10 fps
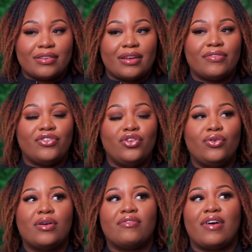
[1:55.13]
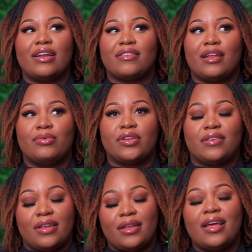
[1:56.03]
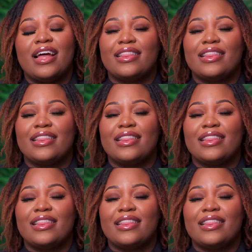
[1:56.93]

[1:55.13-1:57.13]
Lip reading: And if you can find a celebrity scent